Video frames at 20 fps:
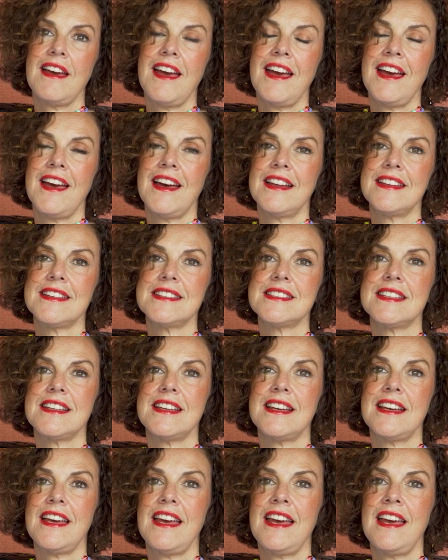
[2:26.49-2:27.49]
and
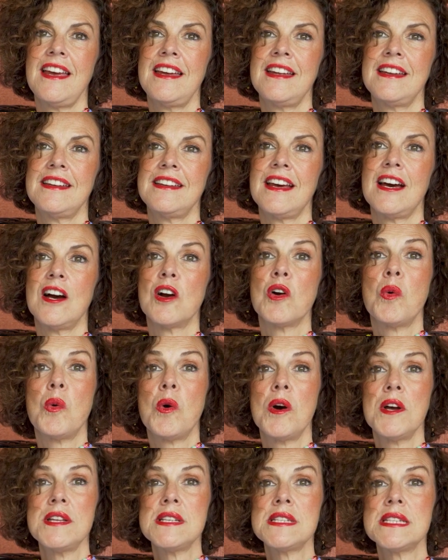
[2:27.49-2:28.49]
an
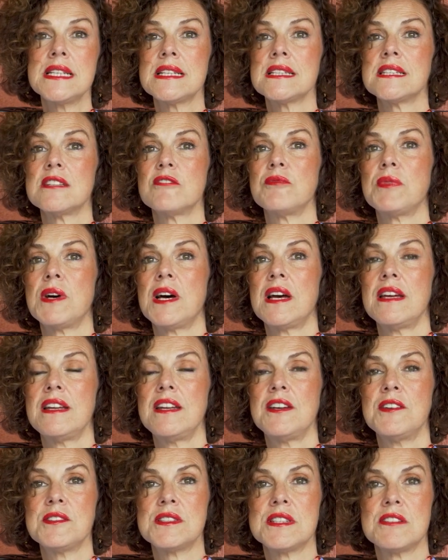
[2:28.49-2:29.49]
acquaintance of mine
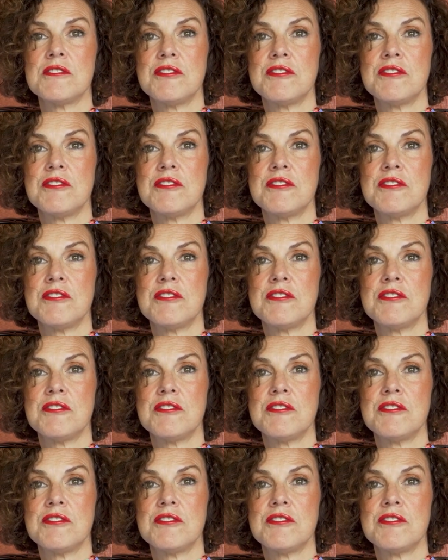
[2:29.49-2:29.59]
who's a